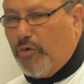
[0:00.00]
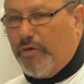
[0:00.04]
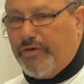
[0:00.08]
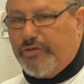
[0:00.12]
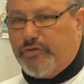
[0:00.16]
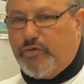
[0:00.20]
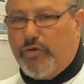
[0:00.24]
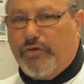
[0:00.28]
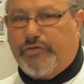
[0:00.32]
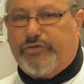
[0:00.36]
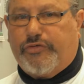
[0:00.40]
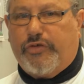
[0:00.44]

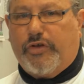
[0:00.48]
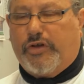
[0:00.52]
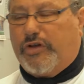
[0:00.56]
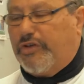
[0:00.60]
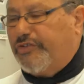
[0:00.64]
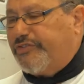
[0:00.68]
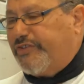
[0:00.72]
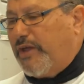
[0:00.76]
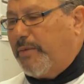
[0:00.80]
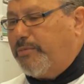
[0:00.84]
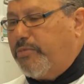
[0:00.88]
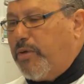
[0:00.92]
always good too,
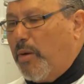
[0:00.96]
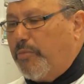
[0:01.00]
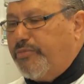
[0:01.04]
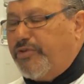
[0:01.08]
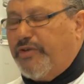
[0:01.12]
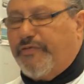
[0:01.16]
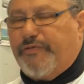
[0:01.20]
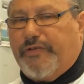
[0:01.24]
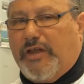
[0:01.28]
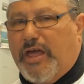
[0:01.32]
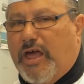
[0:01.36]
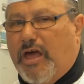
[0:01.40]
because sometimes
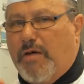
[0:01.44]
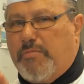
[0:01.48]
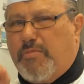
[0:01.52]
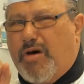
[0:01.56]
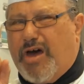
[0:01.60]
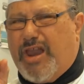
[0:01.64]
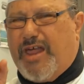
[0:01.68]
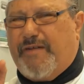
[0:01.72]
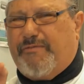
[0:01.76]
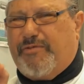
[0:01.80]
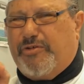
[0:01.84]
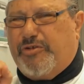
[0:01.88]
your flour
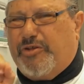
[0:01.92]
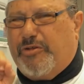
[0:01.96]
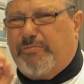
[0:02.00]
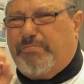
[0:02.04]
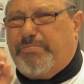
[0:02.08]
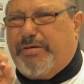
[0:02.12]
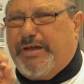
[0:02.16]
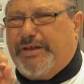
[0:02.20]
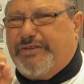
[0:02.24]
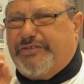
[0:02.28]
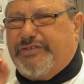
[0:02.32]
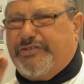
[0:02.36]
might have little
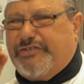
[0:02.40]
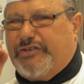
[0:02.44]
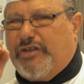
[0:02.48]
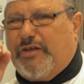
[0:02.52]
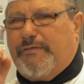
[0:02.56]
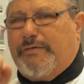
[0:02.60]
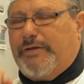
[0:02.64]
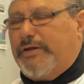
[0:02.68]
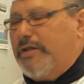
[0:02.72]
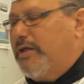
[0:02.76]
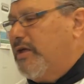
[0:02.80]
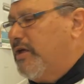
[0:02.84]
pieces
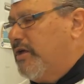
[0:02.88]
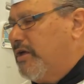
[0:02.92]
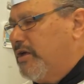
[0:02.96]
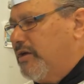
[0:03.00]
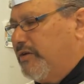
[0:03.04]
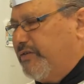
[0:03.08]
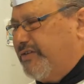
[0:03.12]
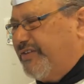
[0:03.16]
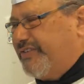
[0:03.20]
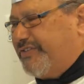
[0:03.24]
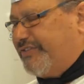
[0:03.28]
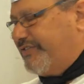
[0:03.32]
of it.
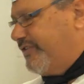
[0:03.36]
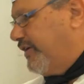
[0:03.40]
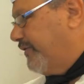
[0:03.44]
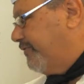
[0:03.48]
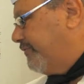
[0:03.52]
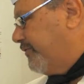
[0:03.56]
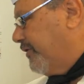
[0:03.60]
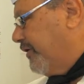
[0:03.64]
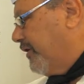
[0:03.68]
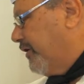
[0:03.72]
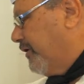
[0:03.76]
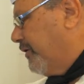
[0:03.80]
Just
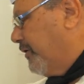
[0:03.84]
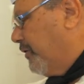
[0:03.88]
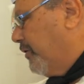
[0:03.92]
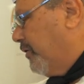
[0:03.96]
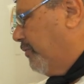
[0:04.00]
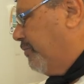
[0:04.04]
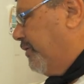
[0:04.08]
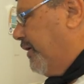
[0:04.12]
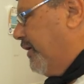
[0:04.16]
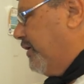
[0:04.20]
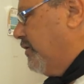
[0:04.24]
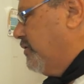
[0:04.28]
sift it a
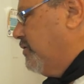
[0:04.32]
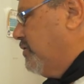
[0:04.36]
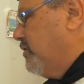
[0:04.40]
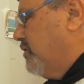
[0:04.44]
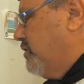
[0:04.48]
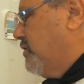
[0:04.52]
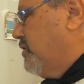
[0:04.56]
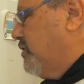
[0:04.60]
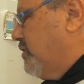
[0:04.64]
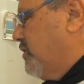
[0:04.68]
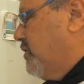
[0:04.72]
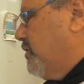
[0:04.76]
little bit.
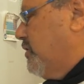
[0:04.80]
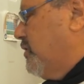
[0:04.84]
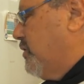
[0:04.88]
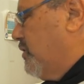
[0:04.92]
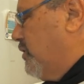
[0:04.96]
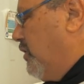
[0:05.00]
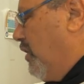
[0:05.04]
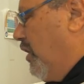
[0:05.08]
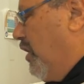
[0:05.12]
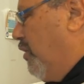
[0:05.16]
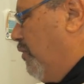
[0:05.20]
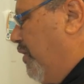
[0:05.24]

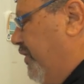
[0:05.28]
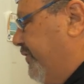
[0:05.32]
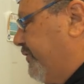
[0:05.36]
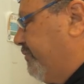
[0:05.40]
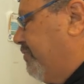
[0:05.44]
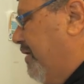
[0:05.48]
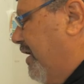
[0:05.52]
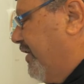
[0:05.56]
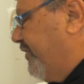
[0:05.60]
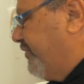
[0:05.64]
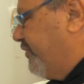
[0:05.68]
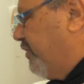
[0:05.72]
I
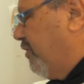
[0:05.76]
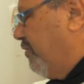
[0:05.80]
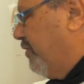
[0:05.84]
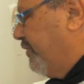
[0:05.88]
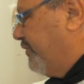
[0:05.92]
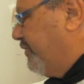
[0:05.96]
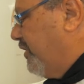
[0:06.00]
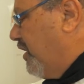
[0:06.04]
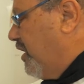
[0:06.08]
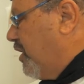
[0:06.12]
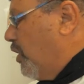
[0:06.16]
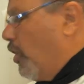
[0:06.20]
always make sure
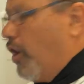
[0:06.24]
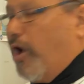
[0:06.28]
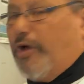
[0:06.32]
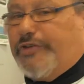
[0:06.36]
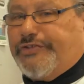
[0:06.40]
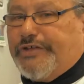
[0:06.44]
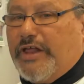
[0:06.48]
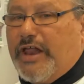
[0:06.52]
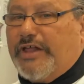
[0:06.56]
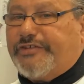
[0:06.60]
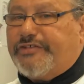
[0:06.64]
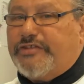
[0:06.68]
it's...
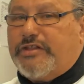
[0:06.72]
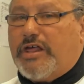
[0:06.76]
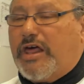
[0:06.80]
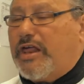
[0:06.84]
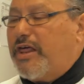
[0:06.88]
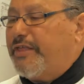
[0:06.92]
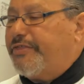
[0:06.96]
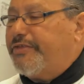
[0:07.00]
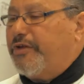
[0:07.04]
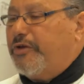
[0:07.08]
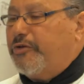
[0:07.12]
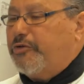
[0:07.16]
Also, that's
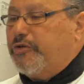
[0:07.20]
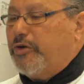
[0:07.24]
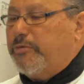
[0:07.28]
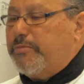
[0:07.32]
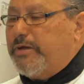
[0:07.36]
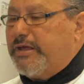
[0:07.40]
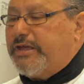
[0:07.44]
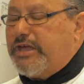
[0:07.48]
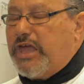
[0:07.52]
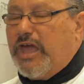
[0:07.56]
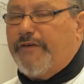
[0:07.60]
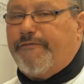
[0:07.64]
another thing too.
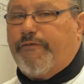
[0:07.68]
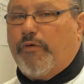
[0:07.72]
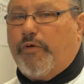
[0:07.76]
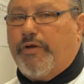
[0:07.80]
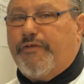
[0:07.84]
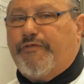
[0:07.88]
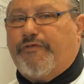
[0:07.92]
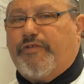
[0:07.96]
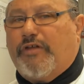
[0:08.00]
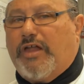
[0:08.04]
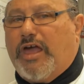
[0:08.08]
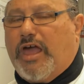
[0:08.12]
Be careful
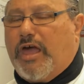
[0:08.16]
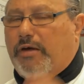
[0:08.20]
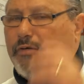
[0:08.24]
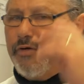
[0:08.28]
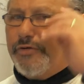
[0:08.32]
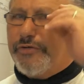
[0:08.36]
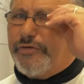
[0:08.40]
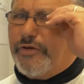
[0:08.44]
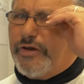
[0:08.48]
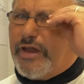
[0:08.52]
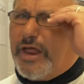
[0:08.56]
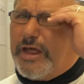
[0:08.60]
with
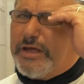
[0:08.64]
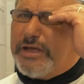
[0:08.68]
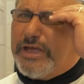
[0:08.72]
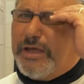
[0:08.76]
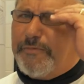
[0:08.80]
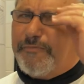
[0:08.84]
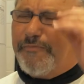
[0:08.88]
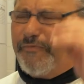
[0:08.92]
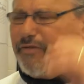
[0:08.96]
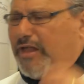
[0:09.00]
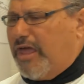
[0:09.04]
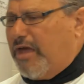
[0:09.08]
flour too. Don't
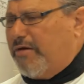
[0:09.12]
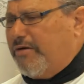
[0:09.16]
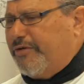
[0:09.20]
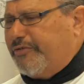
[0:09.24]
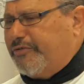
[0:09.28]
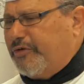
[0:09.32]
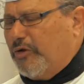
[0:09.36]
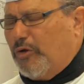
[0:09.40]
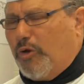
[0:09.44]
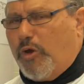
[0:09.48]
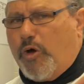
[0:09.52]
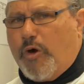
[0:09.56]
keep flour
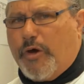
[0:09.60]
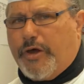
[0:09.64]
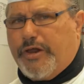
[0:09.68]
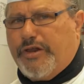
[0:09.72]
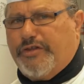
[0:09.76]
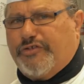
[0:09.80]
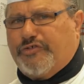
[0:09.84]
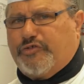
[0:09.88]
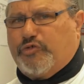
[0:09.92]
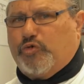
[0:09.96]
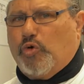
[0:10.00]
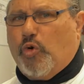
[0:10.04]
too long in
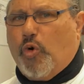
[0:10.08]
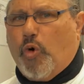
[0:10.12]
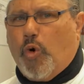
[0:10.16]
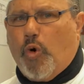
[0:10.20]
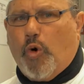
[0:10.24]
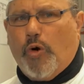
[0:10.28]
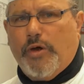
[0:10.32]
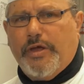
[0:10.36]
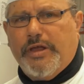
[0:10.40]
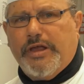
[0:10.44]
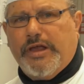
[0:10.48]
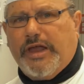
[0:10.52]
the
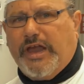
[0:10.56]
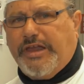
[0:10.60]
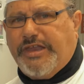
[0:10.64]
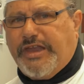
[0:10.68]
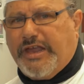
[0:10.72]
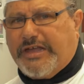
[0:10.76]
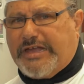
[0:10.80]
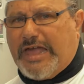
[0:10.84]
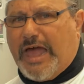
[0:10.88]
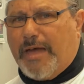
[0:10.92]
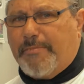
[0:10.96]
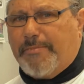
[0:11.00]
store, in
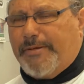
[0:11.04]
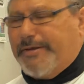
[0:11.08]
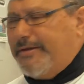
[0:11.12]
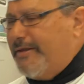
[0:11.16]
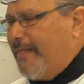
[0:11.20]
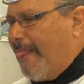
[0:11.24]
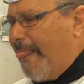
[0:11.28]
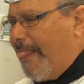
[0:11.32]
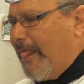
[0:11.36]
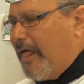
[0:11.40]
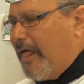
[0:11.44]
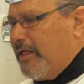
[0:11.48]
your cupboard,
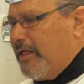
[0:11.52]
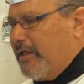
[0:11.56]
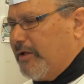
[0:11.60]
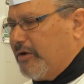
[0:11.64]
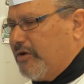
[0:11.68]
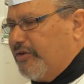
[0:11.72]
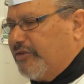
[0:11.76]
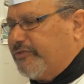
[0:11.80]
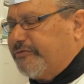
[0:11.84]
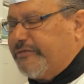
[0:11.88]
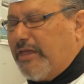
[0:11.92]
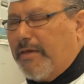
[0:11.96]

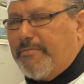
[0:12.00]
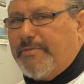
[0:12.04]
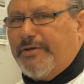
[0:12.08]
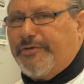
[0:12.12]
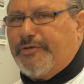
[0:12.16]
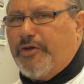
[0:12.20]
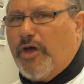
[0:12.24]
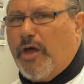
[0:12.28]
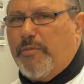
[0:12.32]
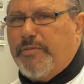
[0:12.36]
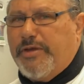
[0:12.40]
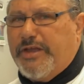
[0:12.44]
because
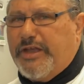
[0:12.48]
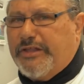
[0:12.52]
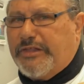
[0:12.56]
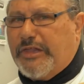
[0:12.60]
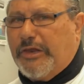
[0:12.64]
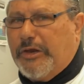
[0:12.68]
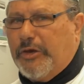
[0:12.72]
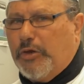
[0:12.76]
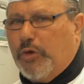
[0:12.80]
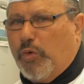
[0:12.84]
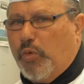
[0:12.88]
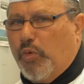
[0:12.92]
summertime you get
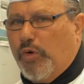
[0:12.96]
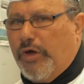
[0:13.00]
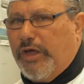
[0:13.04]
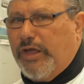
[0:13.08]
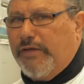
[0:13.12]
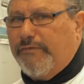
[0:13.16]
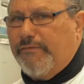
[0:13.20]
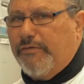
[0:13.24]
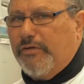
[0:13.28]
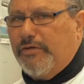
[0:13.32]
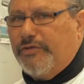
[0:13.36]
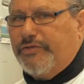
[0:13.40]
the little
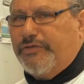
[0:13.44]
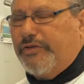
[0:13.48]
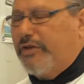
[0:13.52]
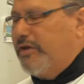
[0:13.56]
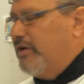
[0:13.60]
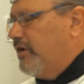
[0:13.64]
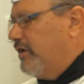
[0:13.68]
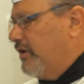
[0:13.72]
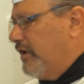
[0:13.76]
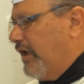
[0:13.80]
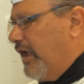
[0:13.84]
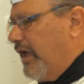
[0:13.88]
weevils,
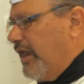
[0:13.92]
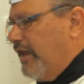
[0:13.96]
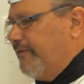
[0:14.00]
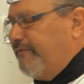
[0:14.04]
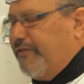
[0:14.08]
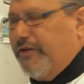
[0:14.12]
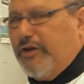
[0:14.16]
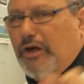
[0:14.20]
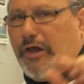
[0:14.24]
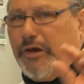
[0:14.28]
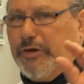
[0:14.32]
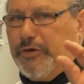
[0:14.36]
and
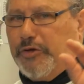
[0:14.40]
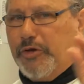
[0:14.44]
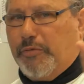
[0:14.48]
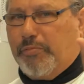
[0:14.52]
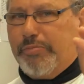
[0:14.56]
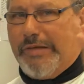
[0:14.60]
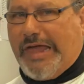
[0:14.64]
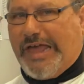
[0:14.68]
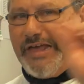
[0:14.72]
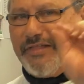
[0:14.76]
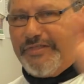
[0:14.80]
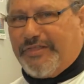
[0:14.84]
if you've got little
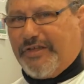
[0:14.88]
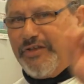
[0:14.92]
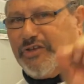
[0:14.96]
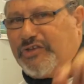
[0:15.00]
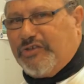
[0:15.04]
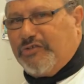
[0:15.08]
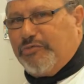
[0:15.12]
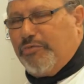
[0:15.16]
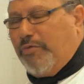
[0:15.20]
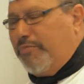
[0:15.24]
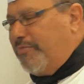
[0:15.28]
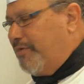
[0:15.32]
black things
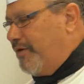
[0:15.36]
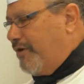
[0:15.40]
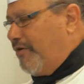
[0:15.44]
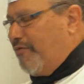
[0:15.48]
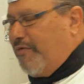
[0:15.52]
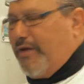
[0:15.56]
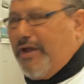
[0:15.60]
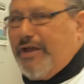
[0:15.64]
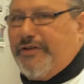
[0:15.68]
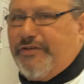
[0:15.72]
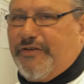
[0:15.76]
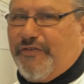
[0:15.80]
swimming
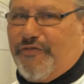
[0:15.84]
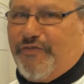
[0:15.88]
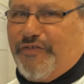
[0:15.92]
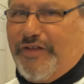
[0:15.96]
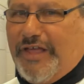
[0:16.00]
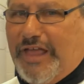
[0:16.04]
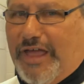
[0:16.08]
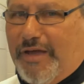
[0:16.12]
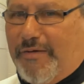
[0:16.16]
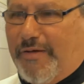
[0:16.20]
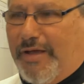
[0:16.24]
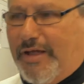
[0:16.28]
around your
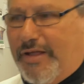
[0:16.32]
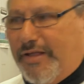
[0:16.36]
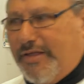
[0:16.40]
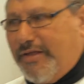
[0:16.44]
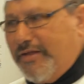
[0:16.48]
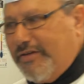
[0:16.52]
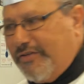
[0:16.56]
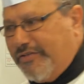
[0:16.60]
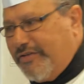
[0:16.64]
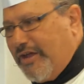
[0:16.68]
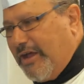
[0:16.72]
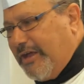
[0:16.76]
flour,
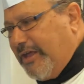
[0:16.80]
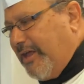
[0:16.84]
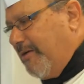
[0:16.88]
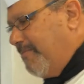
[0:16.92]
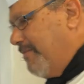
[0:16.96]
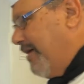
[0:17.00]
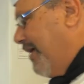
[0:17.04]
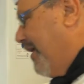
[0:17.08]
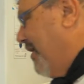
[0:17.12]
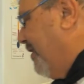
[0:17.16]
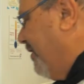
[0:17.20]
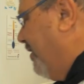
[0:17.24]
chuck
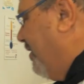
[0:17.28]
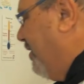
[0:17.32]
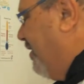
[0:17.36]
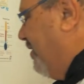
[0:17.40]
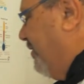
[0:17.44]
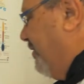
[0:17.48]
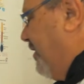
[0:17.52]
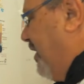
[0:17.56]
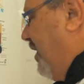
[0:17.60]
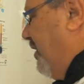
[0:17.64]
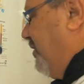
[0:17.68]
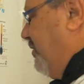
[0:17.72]
him out.
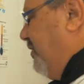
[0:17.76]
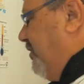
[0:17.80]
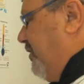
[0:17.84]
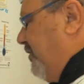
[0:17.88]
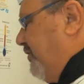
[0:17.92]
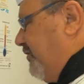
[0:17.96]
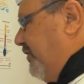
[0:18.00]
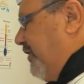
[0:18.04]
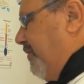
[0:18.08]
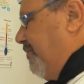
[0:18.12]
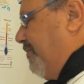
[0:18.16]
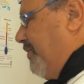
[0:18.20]
Don't
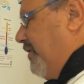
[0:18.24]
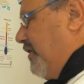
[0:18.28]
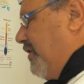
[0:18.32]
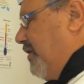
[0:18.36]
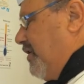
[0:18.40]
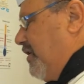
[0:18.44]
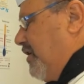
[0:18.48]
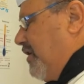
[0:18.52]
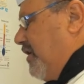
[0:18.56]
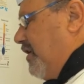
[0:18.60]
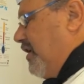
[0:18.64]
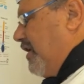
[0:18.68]
use him. Um,
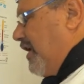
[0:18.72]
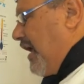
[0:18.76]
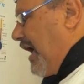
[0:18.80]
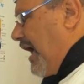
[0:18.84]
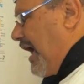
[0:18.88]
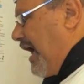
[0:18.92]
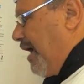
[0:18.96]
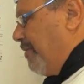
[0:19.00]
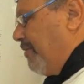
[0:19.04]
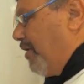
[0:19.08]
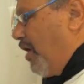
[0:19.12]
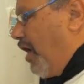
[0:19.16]

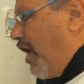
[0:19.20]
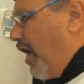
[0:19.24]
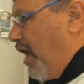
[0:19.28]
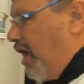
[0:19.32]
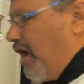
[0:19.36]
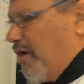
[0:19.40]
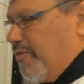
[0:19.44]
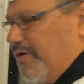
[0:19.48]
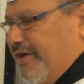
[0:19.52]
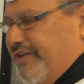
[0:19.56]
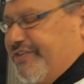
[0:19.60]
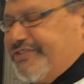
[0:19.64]
I
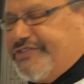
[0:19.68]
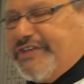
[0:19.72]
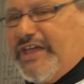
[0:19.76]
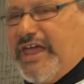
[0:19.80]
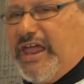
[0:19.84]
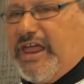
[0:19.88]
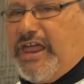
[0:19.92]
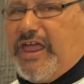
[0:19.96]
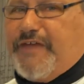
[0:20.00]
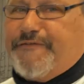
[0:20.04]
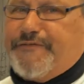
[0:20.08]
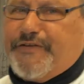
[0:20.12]
always
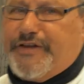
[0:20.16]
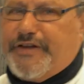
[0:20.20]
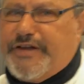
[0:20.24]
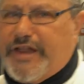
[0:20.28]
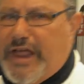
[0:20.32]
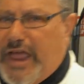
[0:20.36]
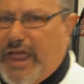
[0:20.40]
say, if in